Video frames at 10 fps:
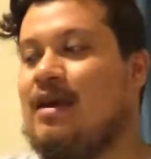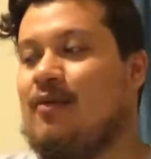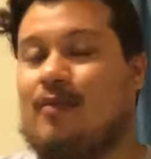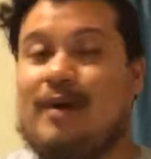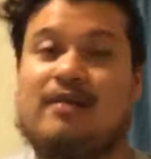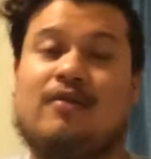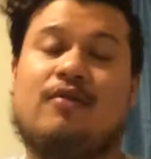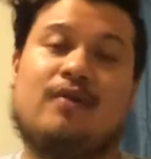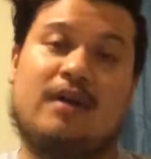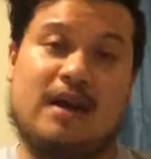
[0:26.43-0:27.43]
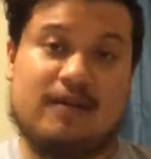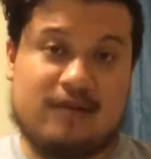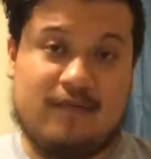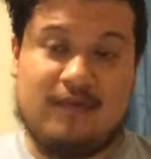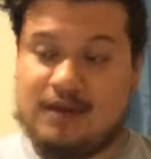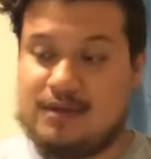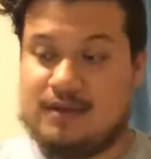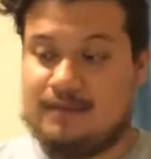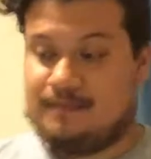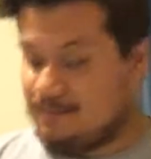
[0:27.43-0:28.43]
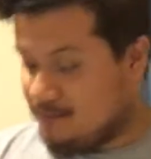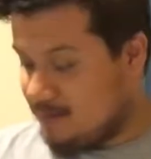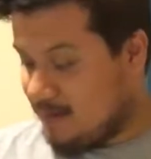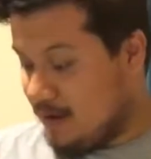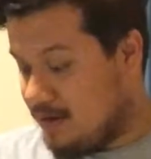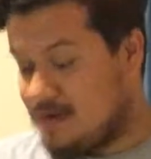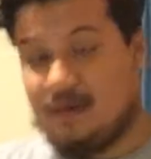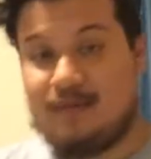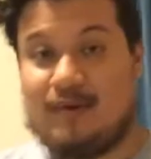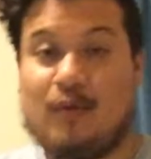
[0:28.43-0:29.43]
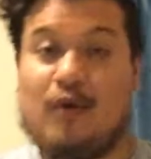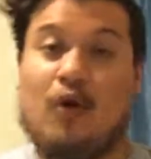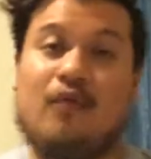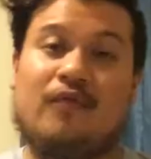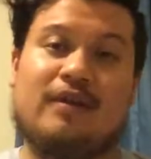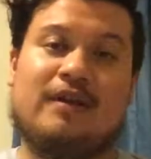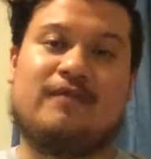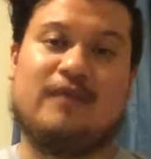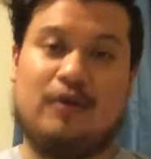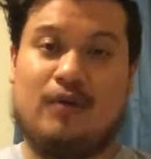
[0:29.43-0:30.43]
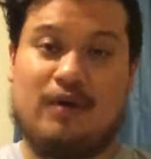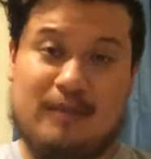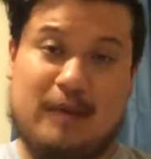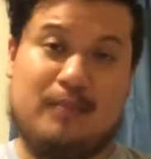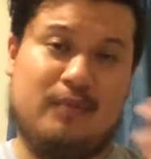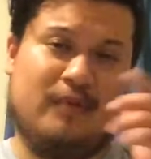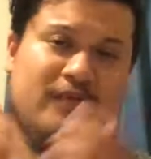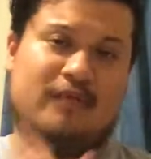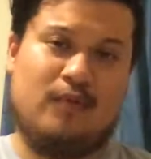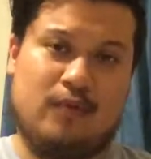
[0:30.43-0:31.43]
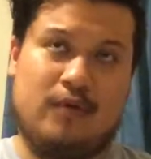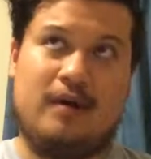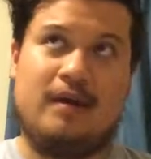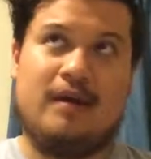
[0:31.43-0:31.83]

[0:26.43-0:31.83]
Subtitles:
We're about to go to our next convention, excuse me, or hopefully this video will come out before